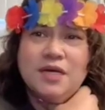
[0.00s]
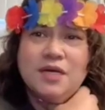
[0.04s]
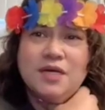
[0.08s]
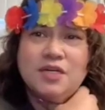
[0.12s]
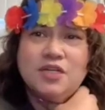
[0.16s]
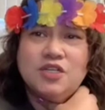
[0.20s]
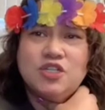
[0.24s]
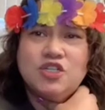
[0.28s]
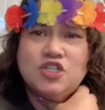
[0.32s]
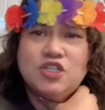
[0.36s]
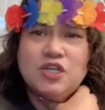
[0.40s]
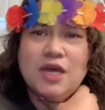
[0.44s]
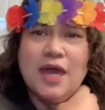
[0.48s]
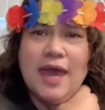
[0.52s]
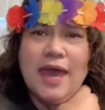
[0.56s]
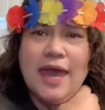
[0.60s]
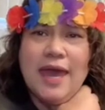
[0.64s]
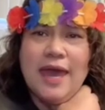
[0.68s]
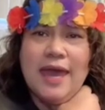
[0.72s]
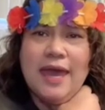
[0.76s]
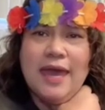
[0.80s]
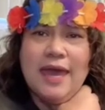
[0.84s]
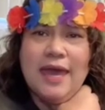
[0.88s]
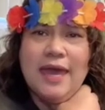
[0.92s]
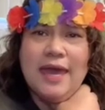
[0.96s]
much
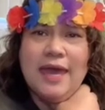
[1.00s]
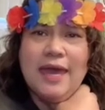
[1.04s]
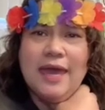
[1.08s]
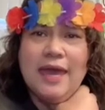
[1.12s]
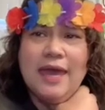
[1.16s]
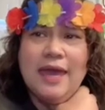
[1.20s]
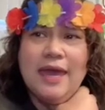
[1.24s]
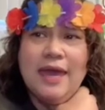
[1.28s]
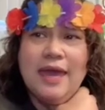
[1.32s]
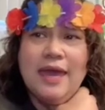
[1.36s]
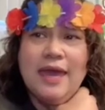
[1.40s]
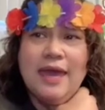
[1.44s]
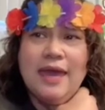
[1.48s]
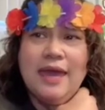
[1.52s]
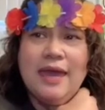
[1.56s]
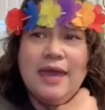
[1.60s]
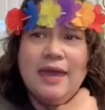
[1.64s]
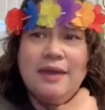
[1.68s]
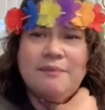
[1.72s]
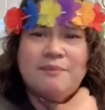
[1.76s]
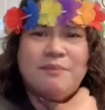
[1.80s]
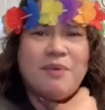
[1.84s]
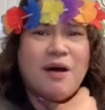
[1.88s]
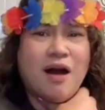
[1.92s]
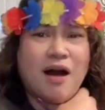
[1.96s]

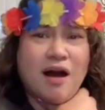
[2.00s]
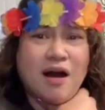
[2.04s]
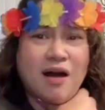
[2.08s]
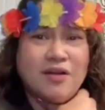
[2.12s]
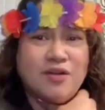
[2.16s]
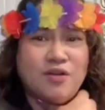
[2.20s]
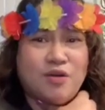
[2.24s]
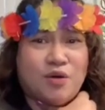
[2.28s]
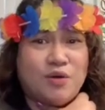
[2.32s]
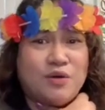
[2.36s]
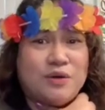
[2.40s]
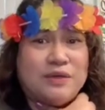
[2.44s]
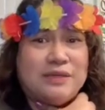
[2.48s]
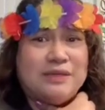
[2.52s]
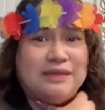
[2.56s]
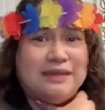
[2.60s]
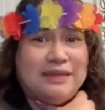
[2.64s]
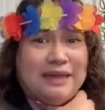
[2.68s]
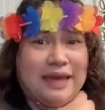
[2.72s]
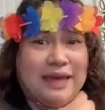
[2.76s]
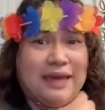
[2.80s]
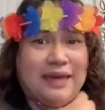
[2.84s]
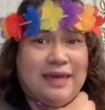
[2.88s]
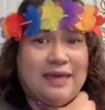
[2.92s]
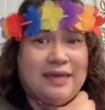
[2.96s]
a pond or a
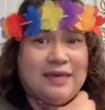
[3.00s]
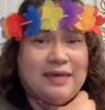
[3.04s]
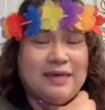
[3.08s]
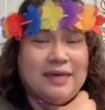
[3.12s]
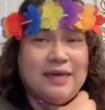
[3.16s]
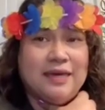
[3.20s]
lake.